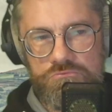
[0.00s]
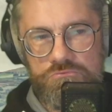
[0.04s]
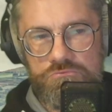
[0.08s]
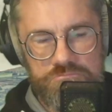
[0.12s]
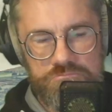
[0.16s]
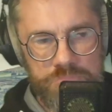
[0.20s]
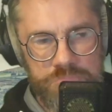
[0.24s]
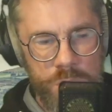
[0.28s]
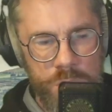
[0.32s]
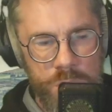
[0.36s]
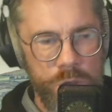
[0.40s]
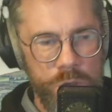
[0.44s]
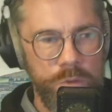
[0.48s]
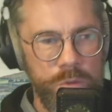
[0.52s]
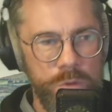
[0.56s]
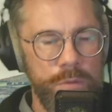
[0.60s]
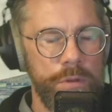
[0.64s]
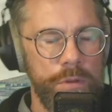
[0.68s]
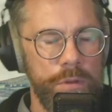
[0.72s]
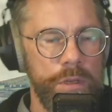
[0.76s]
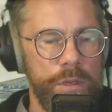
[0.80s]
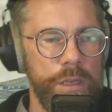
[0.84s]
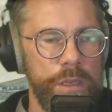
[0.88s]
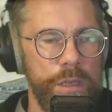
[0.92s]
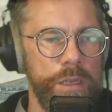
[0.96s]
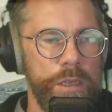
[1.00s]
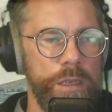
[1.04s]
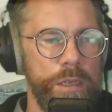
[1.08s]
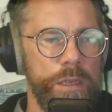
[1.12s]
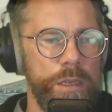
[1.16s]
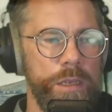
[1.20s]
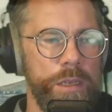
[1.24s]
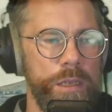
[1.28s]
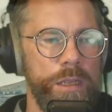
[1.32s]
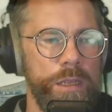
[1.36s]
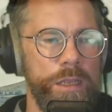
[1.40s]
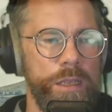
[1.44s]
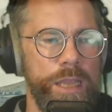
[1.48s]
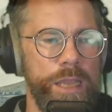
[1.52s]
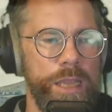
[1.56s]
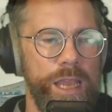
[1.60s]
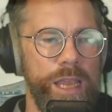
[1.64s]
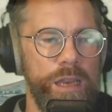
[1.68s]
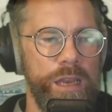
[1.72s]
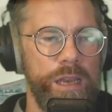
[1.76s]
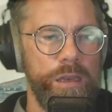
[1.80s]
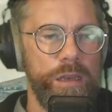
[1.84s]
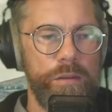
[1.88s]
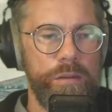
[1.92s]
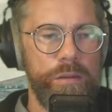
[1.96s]
No.
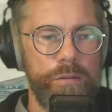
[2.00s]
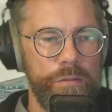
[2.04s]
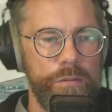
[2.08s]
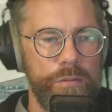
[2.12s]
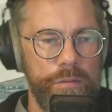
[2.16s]
Then,